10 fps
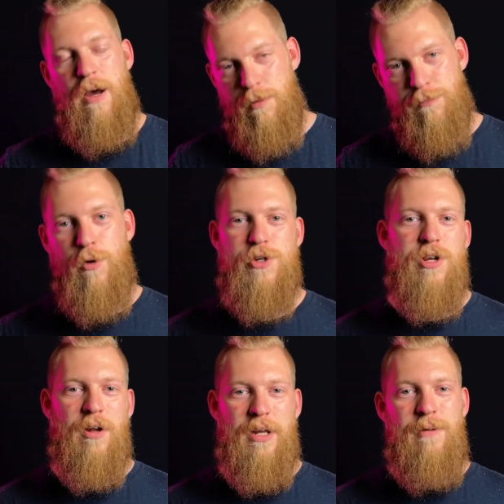Now,
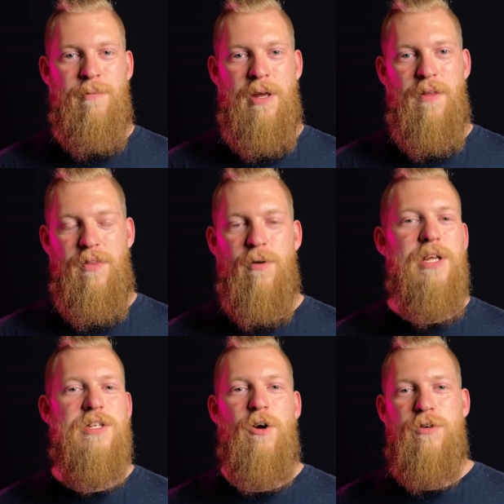unfortunately, there
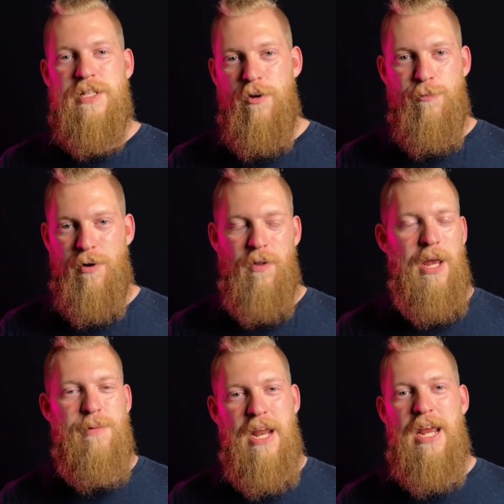is no
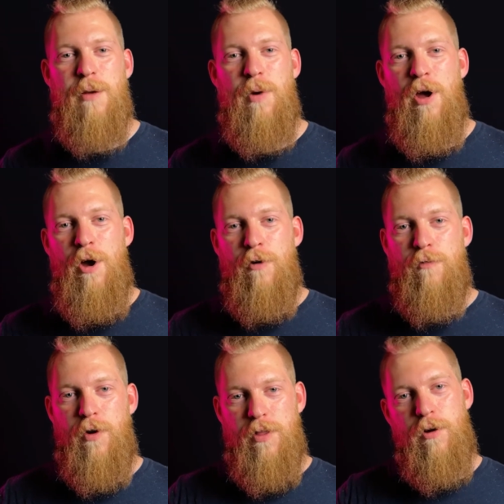self-proclaimed name
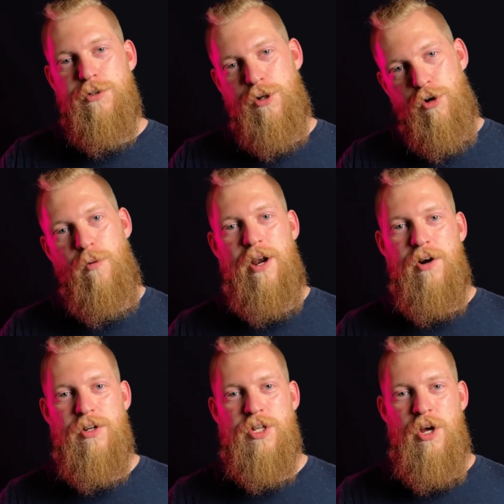for those
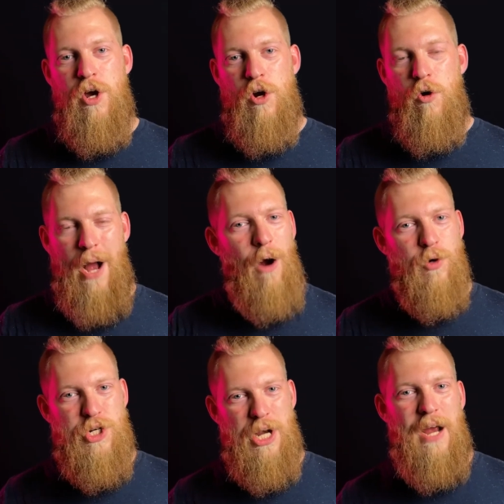critters who
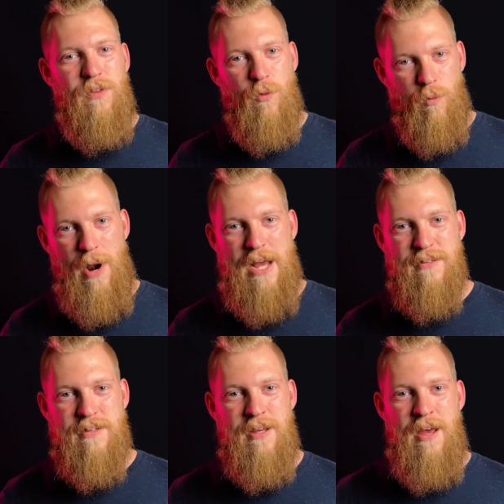outshine the
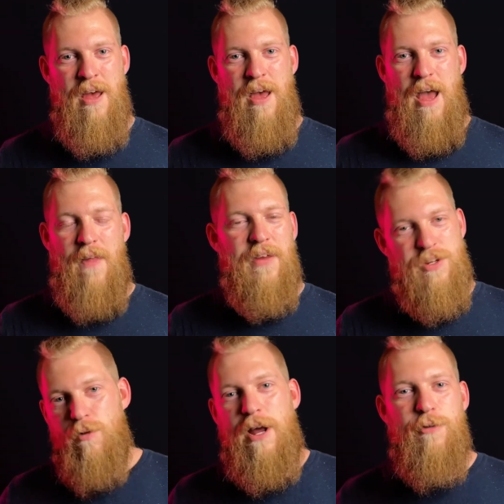rest. And they
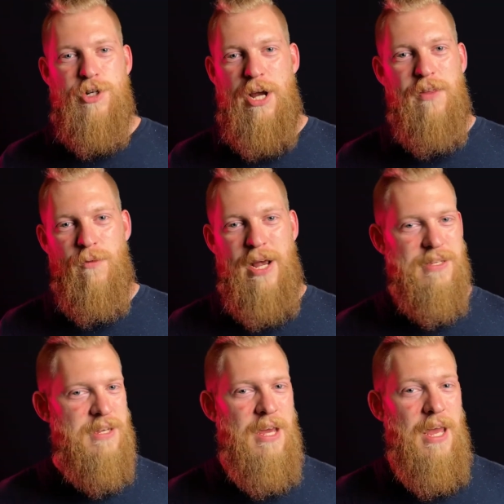don't outshine the
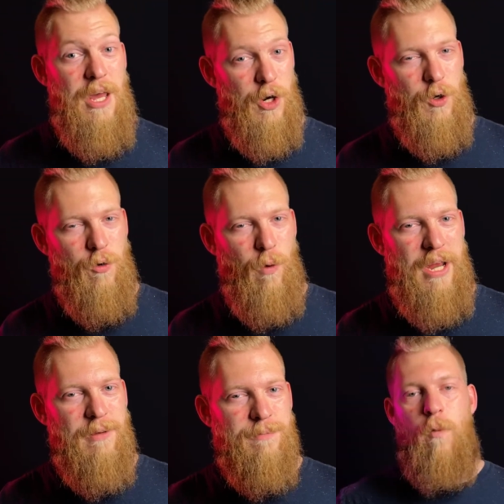rest in a good
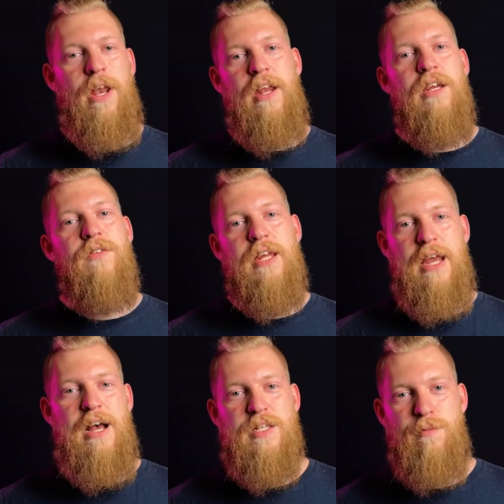way. When any of the
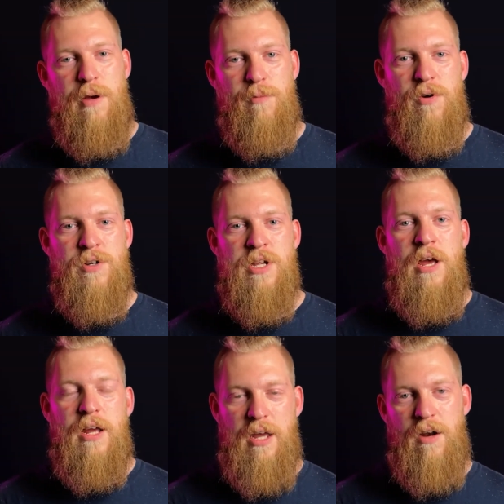cast members
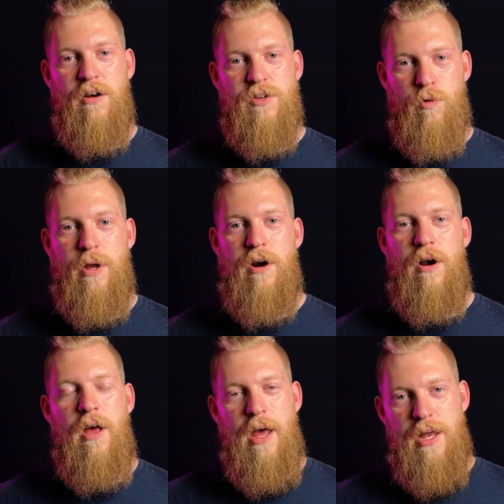get on
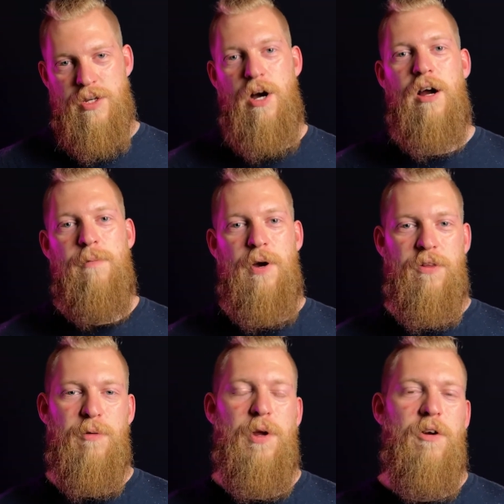Twitter and talk about
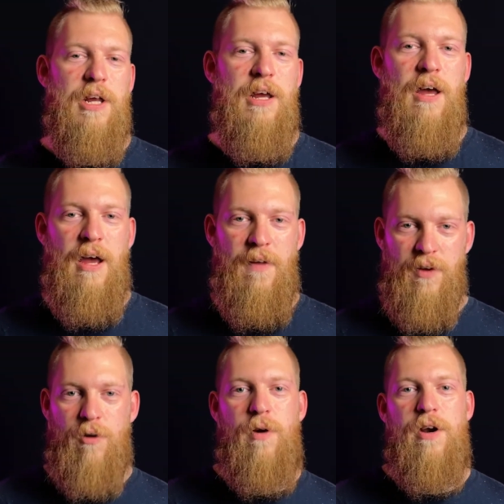the community and the
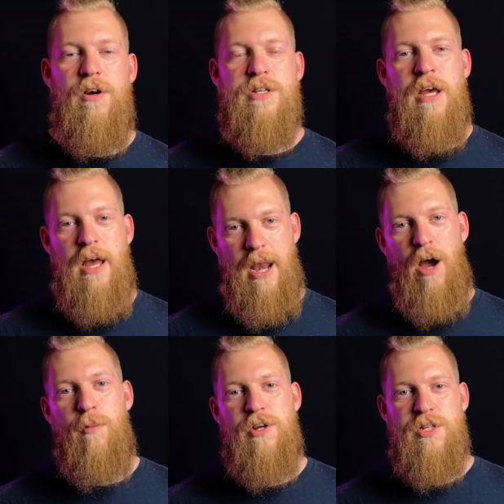critters and
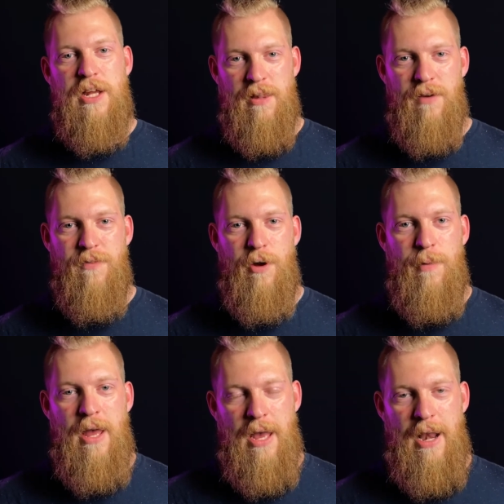how much they love
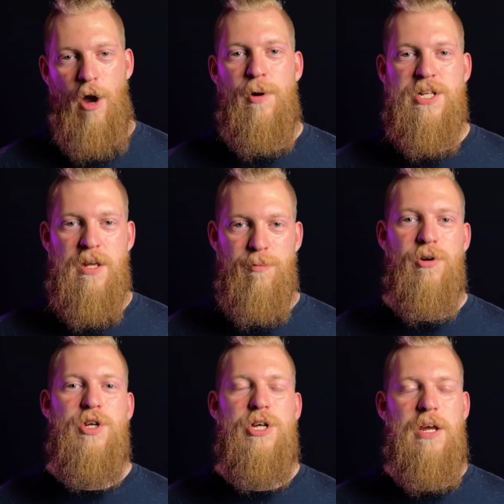them and how much they
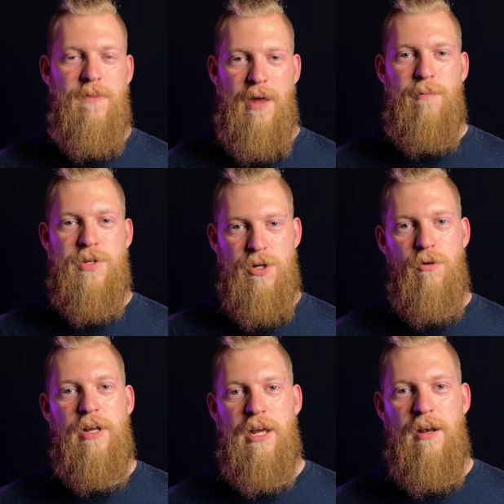appreciate them
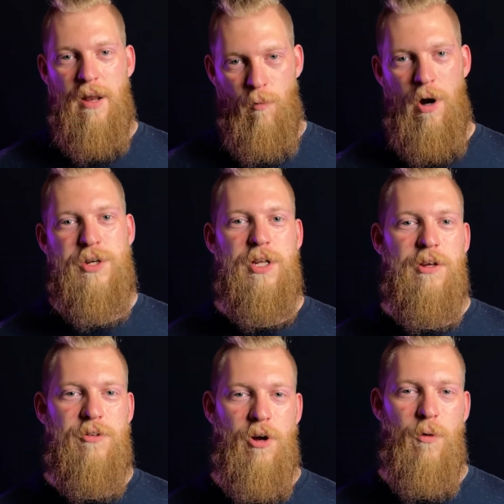tuning in and watching the
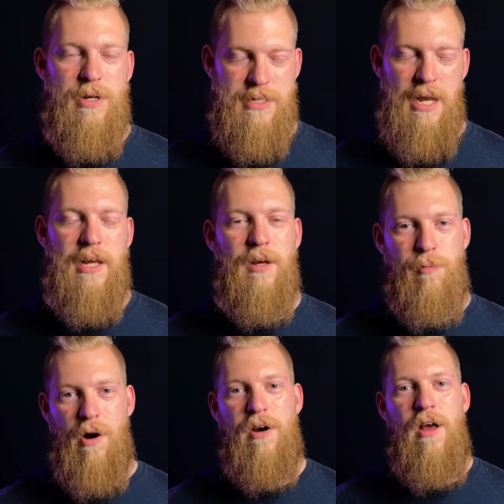show and taking
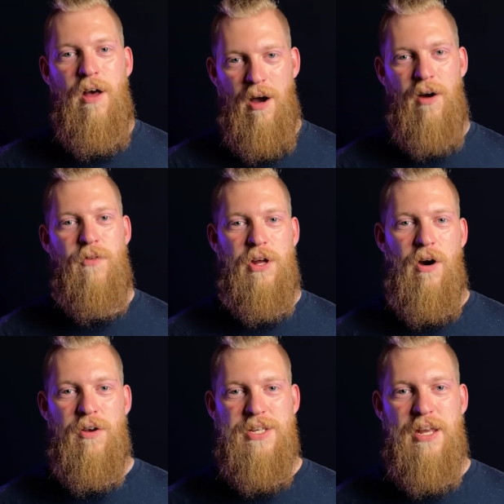part of the
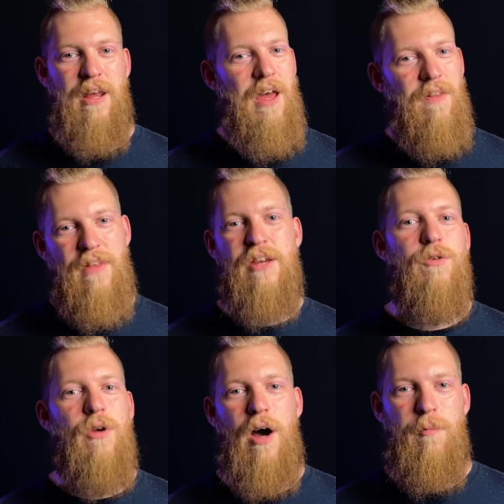content, they do
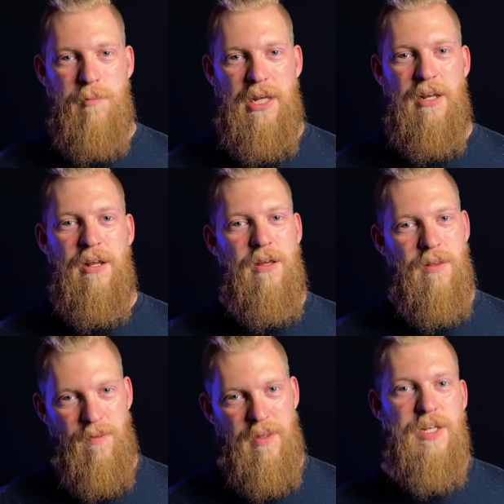not mean
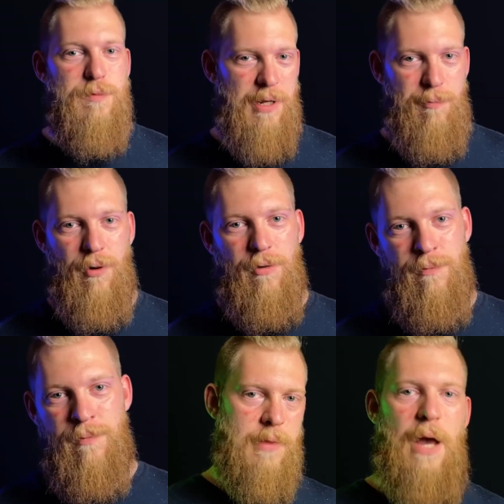these people.
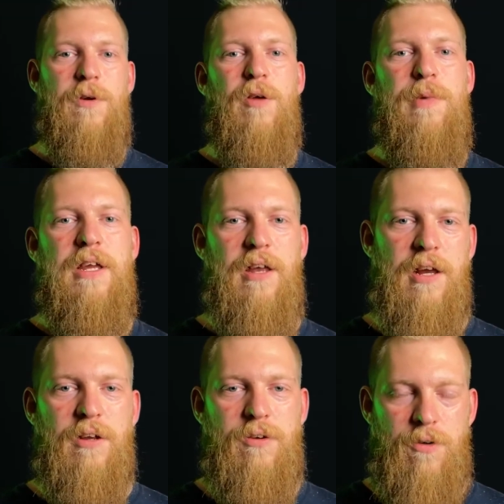Now, in the
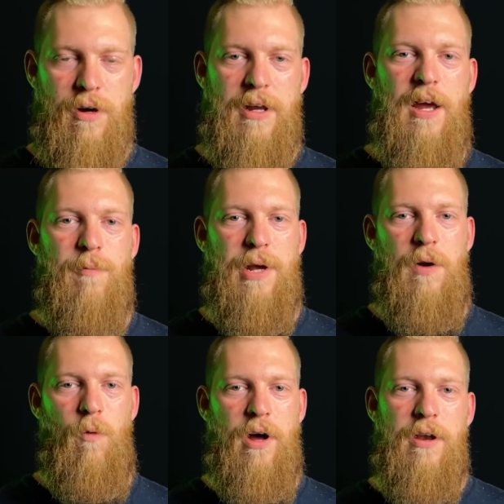beginning, during
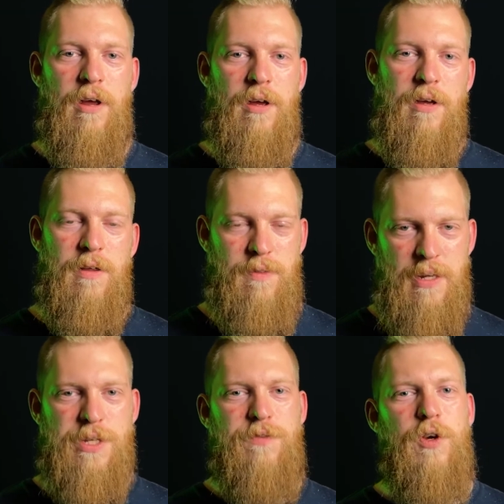Campaign 1,
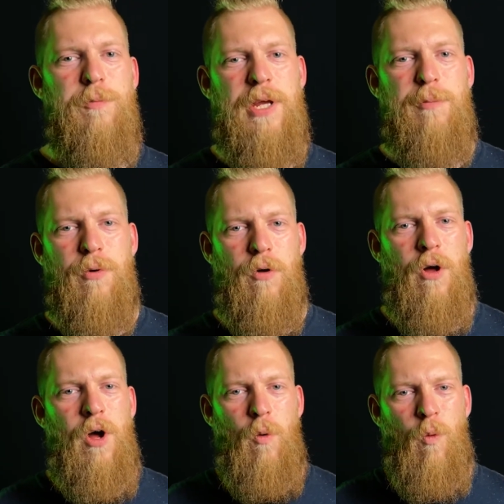these few people
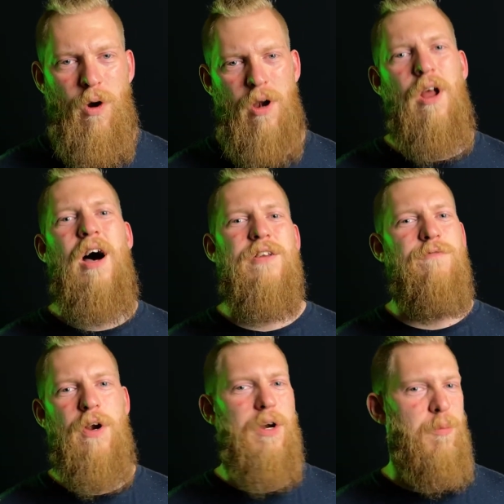were not
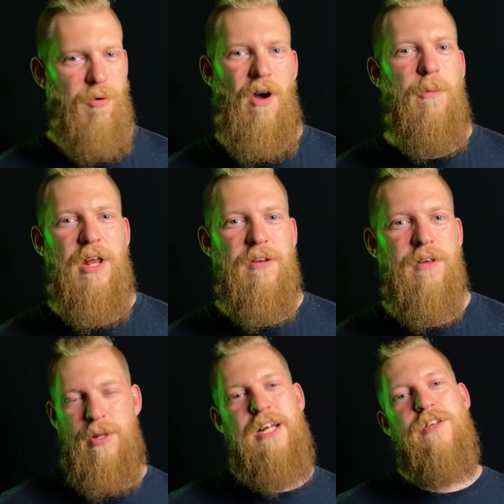very prominent,
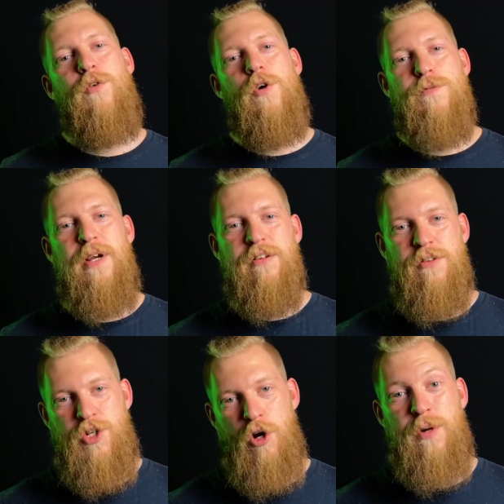but that's of course because the
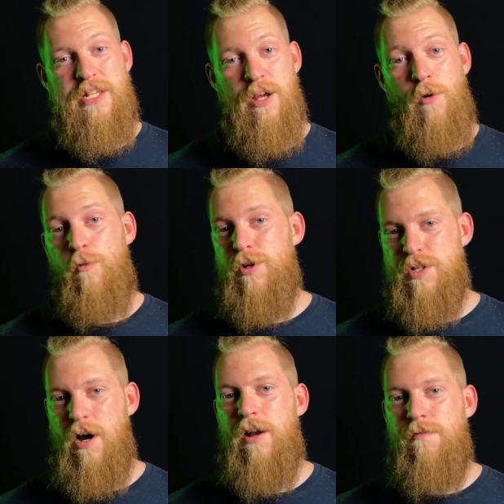show itself was
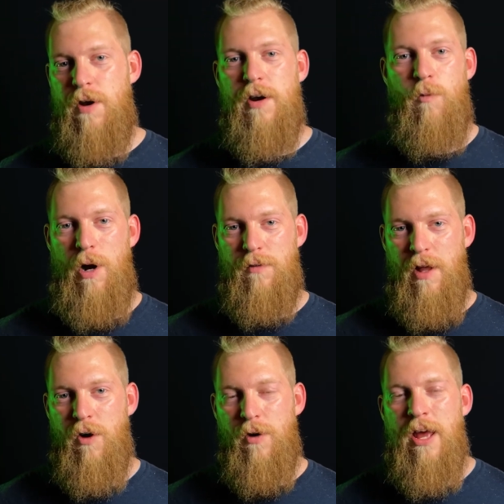not very well
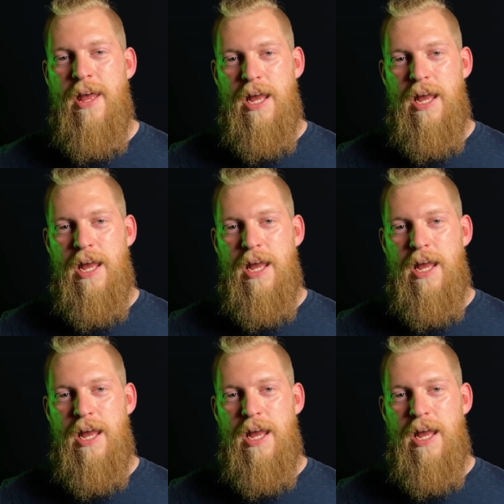known.